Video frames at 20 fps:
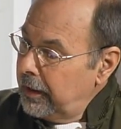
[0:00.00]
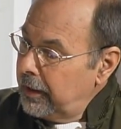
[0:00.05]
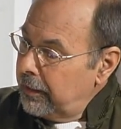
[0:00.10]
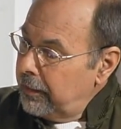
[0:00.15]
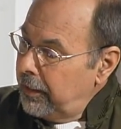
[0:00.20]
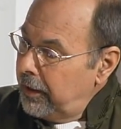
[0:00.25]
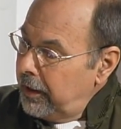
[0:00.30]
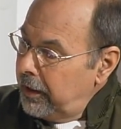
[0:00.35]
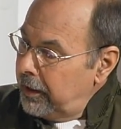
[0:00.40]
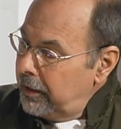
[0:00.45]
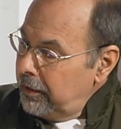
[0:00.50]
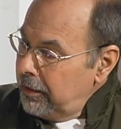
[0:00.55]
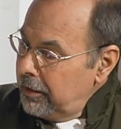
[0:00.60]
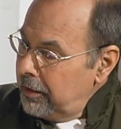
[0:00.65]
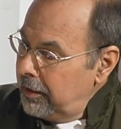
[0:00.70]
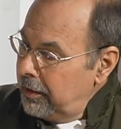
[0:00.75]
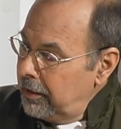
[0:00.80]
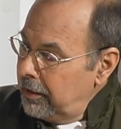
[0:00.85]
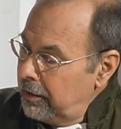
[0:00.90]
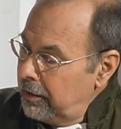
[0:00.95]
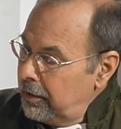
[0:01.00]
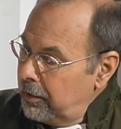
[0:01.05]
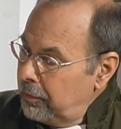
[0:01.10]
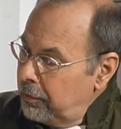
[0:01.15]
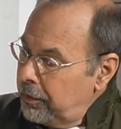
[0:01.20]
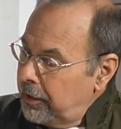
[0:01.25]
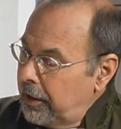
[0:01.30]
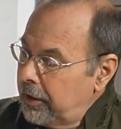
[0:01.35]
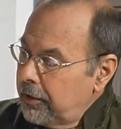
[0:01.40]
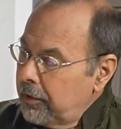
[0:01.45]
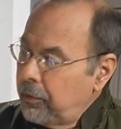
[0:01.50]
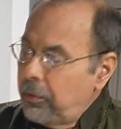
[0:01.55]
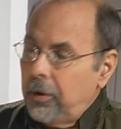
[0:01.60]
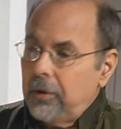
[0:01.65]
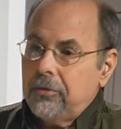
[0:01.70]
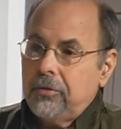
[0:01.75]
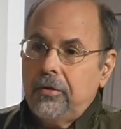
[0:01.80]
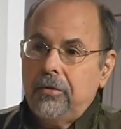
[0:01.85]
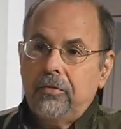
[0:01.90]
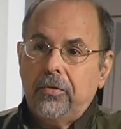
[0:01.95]
Then, without a
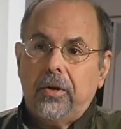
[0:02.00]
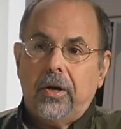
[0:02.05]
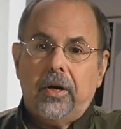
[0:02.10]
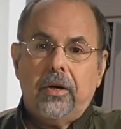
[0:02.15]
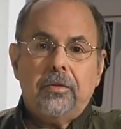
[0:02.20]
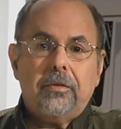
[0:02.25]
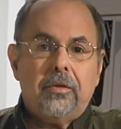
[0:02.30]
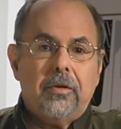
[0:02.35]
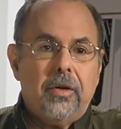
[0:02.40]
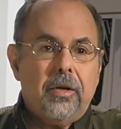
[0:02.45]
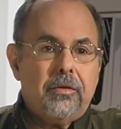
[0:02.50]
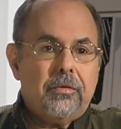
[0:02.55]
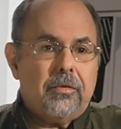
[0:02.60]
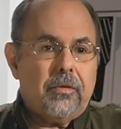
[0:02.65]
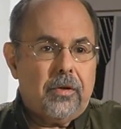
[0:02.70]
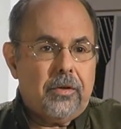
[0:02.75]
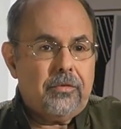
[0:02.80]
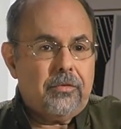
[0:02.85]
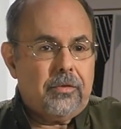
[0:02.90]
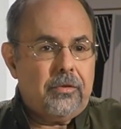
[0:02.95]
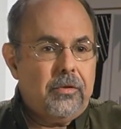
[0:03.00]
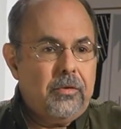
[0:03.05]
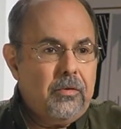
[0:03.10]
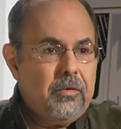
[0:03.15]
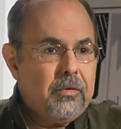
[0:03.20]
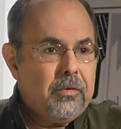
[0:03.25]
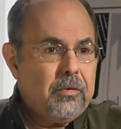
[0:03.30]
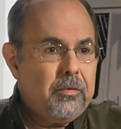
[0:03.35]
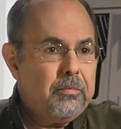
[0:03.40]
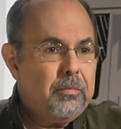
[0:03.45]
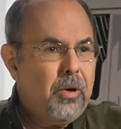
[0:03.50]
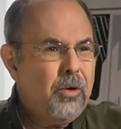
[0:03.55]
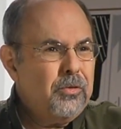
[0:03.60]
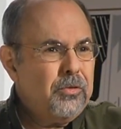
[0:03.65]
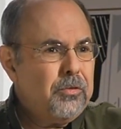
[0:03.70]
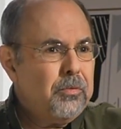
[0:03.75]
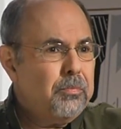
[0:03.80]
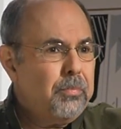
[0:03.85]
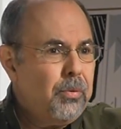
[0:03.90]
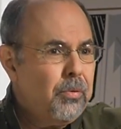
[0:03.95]
question of a doubt, the next lesson, the
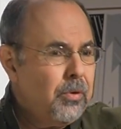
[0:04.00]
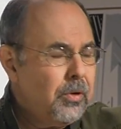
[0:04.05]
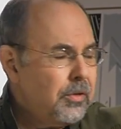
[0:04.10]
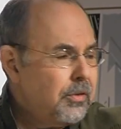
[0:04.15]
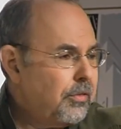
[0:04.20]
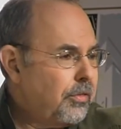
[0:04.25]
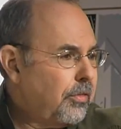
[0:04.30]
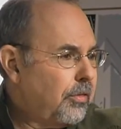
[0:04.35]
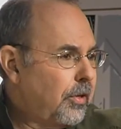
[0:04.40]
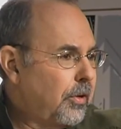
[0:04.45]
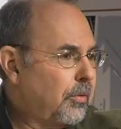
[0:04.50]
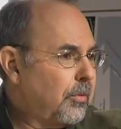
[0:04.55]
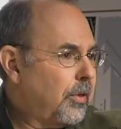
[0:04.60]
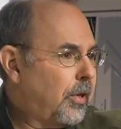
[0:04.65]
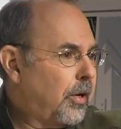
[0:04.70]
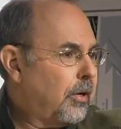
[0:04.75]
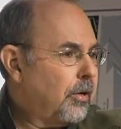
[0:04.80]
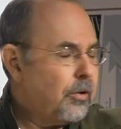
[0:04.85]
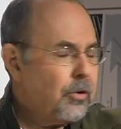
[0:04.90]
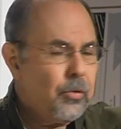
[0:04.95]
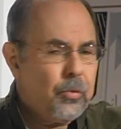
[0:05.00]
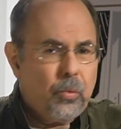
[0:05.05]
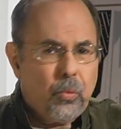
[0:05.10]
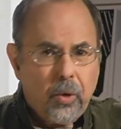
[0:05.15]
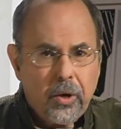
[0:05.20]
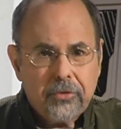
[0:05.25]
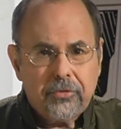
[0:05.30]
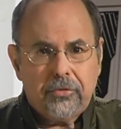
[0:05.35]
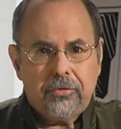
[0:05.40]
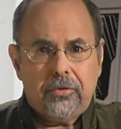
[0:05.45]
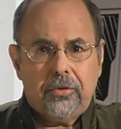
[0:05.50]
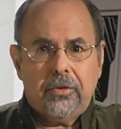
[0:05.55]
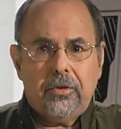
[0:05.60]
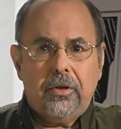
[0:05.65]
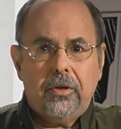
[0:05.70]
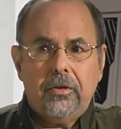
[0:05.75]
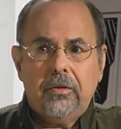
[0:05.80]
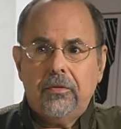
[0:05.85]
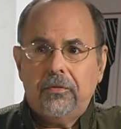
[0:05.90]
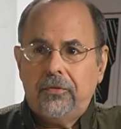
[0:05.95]
most important thing without a question
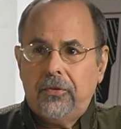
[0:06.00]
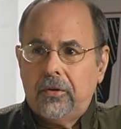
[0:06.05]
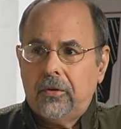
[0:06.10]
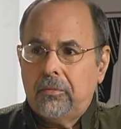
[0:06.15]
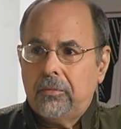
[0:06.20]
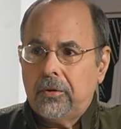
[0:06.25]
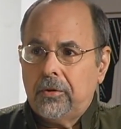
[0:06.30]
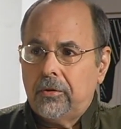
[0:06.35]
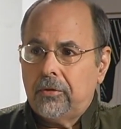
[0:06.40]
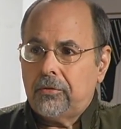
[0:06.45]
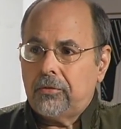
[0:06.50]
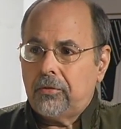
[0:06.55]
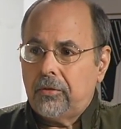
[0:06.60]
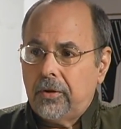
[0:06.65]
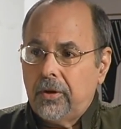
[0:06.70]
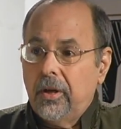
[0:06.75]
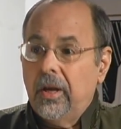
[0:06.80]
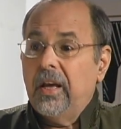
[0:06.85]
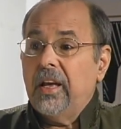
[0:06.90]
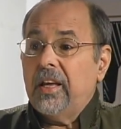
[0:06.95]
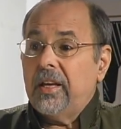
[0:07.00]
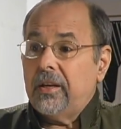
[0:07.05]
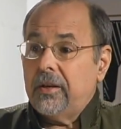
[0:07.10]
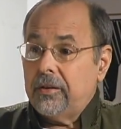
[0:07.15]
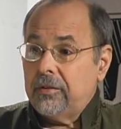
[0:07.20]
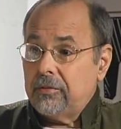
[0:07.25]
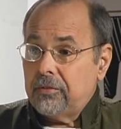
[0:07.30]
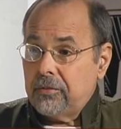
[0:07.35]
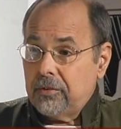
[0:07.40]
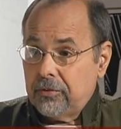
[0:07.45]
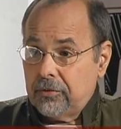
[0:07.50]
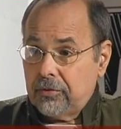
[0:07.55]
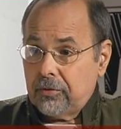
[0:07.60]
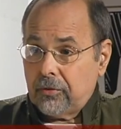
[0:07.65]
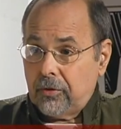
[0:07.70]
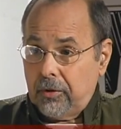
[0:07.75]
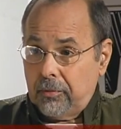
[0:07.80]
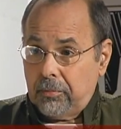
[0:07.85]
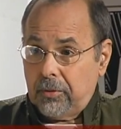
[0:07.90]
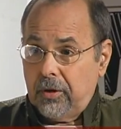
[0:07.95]
in the film industry is the
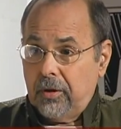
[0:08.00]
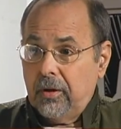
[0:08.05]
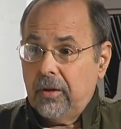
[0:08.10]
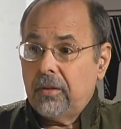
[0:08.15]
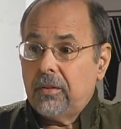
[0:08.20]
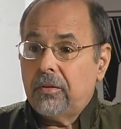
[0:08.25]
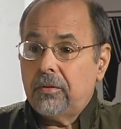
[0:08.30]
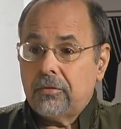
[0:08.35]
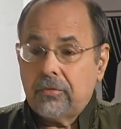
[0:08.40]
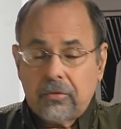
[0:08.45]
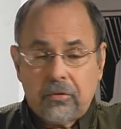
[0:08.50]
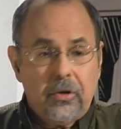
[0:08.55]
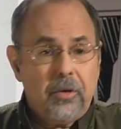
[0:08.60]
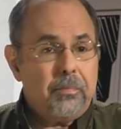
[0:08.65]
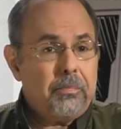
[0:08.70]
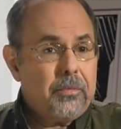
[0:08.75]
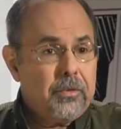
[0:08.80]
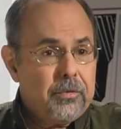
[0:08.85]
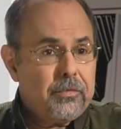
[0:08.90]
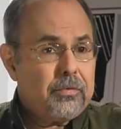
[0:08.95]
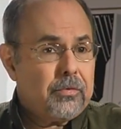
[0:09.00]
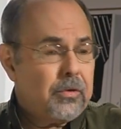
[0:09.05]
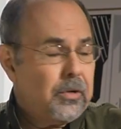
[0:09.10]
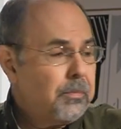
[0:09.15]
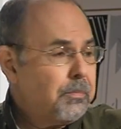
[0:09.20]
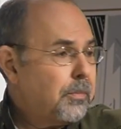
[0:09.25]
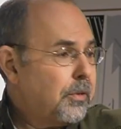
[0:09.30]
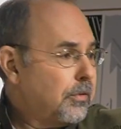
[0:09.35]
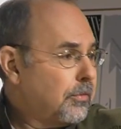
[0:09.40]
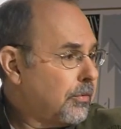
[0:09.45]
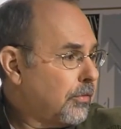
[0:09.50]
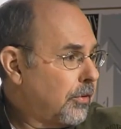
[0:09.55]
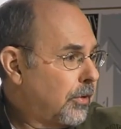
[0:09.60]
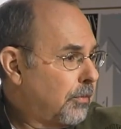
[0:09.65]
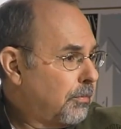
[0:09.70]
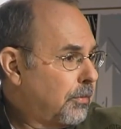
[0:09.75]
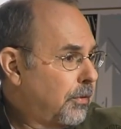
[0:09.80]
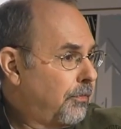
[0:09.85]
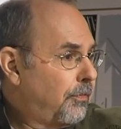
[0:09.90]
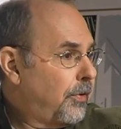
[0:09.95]
script. The script, the script, the
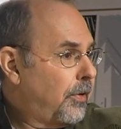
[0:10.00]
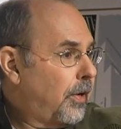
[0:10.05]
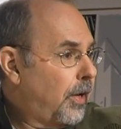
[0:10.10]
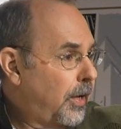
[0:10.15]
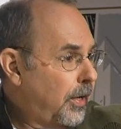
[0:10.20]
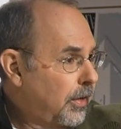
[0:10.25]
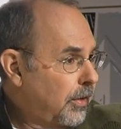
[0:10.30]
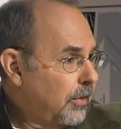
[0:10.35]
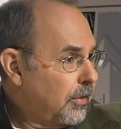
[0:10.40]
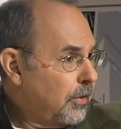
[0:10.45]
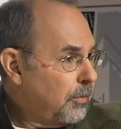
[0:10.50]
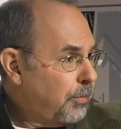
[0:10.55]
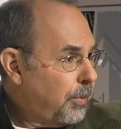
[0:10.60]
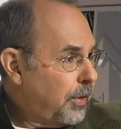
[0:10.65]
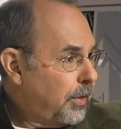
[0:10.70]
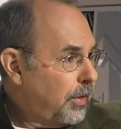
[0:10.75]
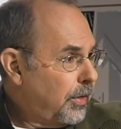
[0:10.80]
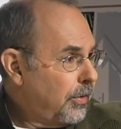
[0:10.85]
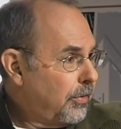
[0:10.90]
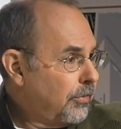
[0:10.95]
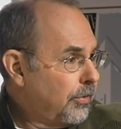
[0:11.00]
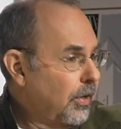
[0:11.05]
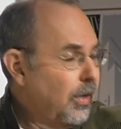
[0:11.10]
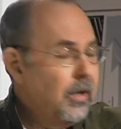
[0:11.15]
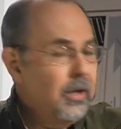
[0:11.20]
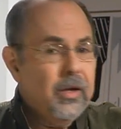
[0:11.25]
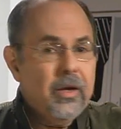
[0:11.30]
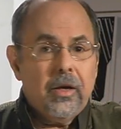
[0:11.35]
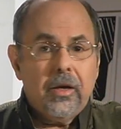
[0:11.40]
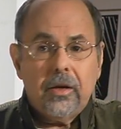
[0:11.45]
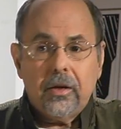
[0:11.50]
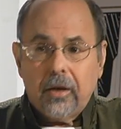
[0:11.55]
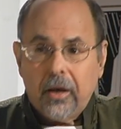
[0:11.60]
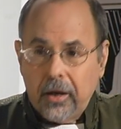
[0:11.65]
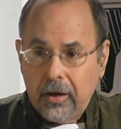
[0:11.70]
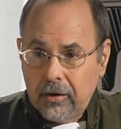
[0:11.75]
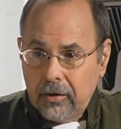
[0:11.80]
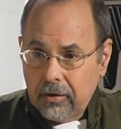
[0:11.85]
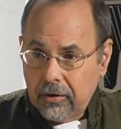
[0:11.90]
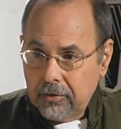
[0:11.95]
script. If it ain't on the page, it
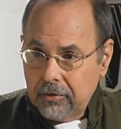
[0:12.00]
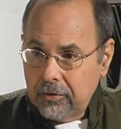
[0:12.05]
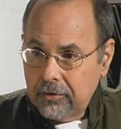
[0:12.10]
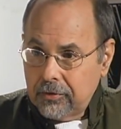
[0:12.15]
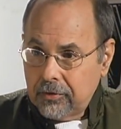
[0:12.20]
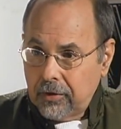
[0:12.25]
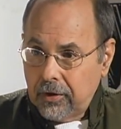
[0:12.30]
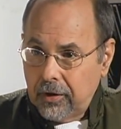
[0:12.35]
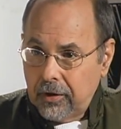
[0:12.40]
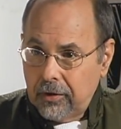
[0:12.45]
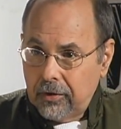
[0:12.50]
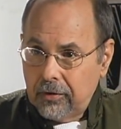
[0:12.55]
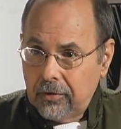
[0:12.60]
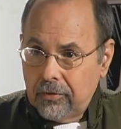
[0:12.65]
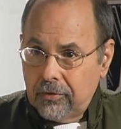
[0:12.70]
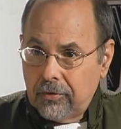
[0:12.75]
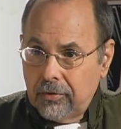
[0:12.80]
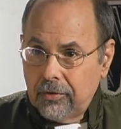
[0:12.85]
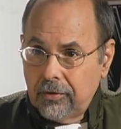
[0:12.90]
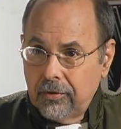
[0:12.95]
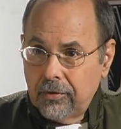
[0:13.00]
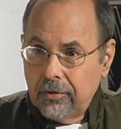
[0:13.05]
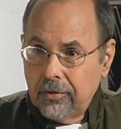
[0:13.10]
ain't on the stage.